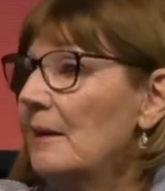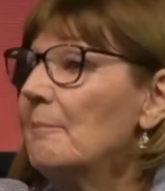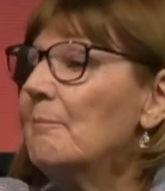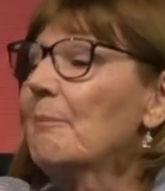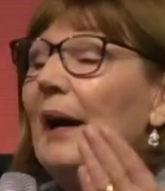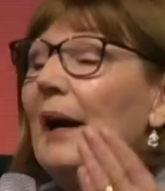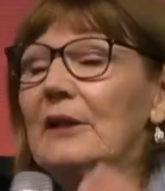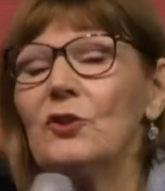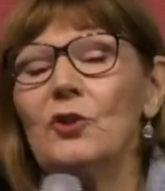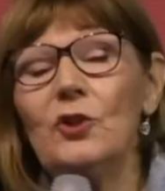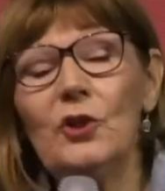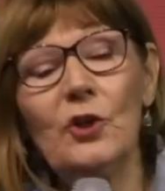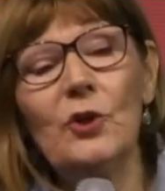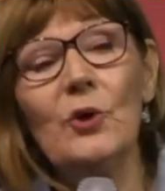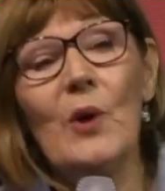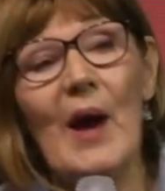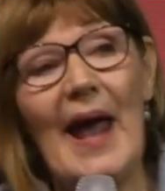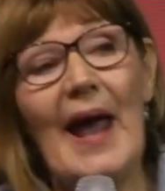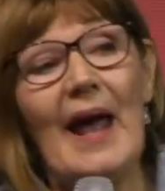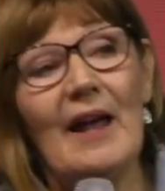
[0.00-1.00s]
But you
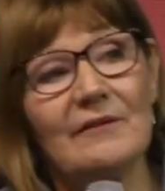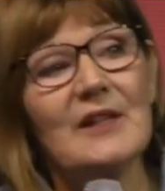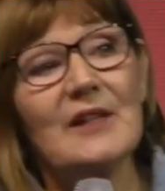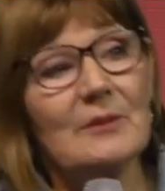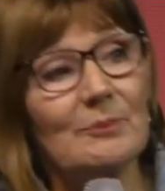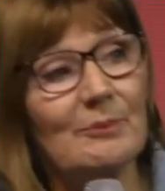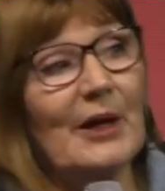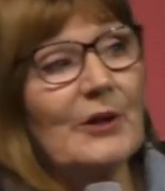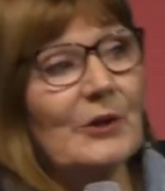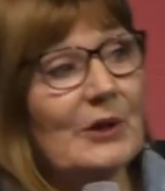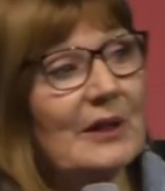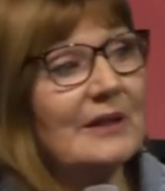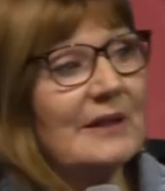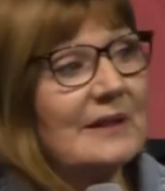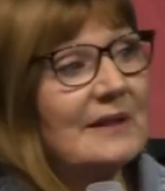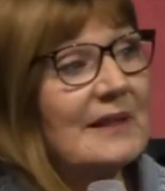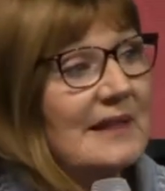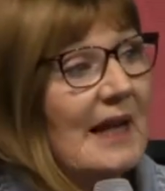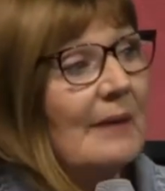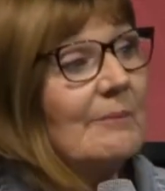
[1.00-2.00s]
have
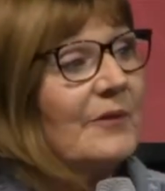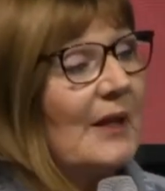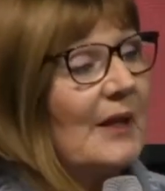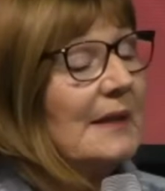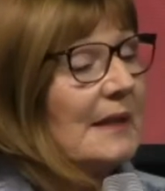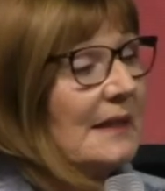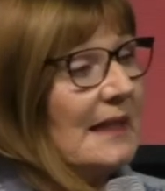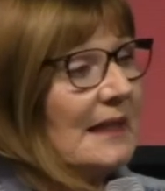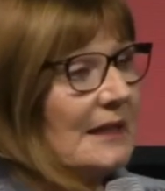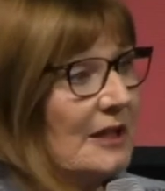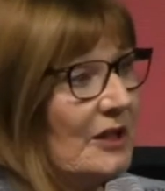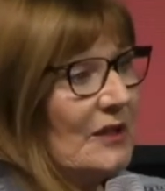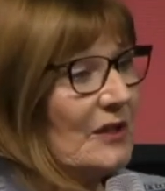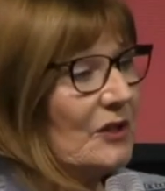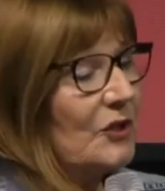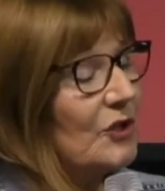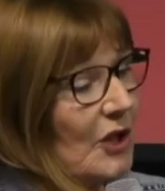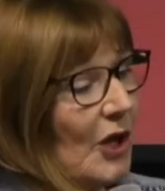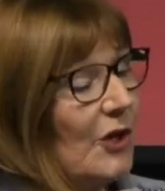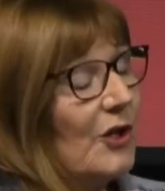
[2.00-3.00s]
spoken something that is
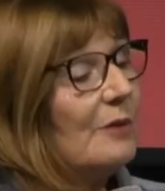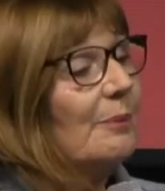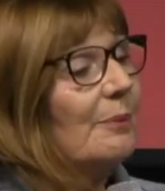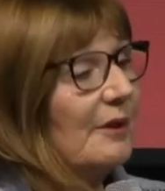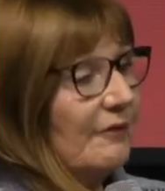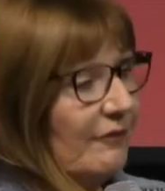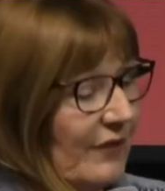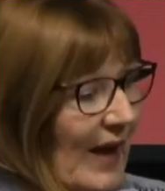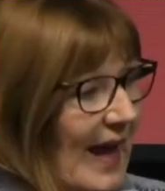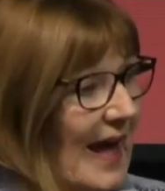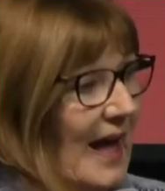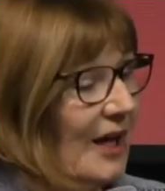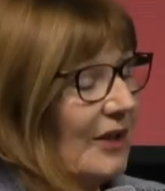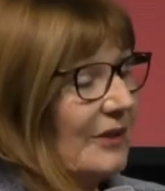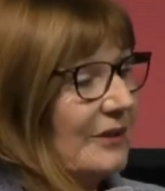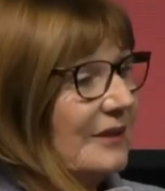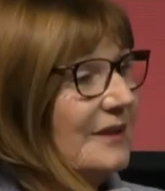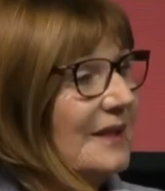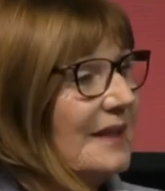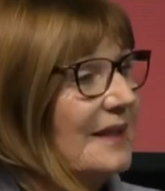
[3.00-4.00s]
so
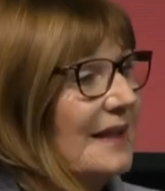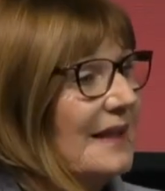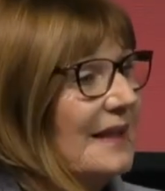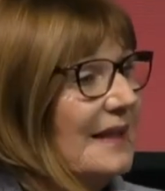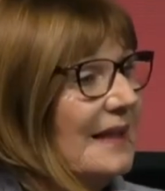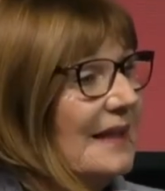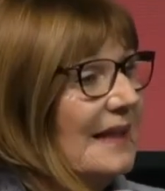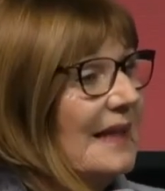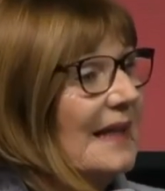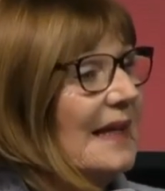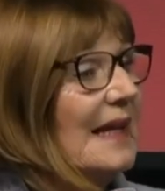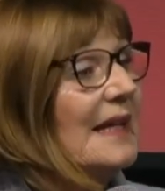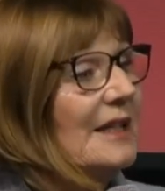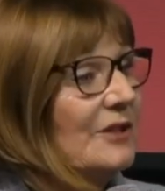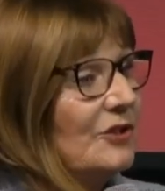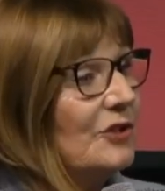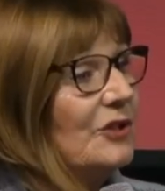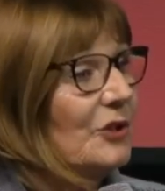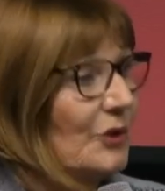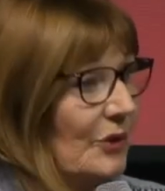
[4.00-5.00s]
profound
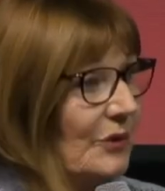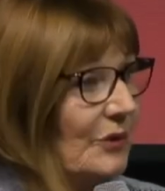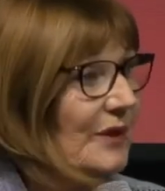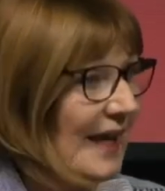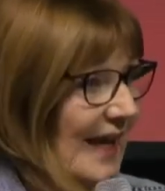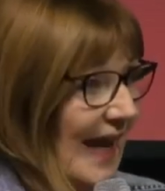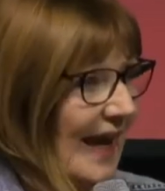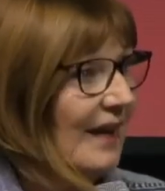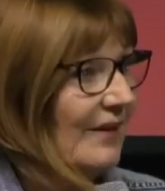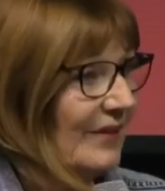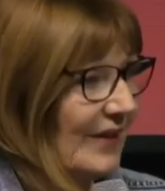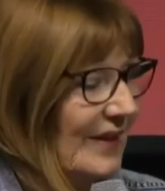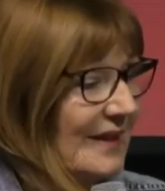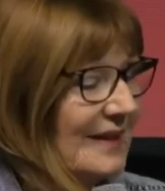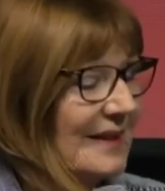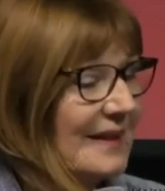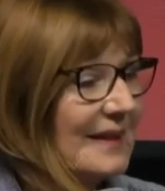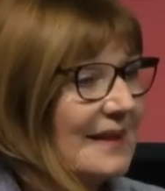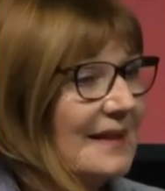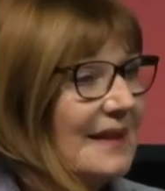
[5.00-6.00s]
into the
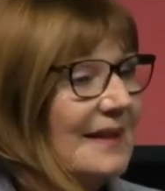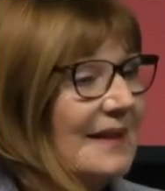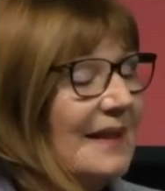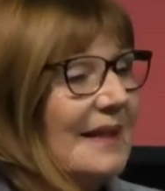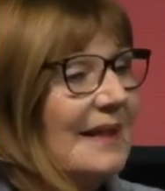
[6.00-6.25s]
heavens